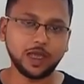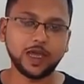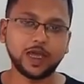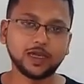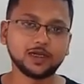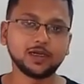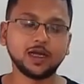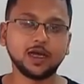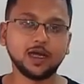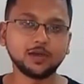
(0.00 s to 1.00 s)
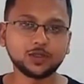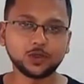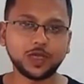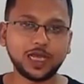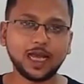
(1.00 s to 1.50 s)
and
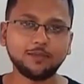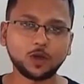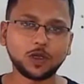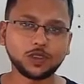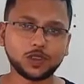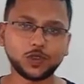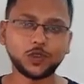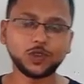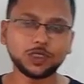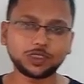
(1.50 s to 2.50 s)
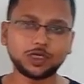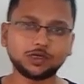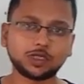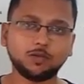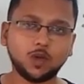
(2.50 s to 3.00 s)
today I'm going to
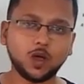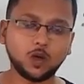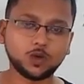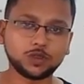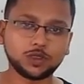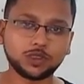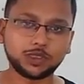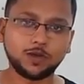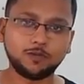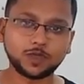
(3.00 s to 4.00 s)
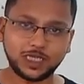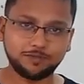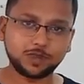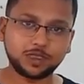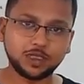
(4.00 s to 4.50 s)
discuss about some
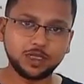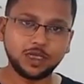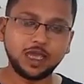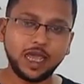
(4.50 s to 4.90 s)
tips.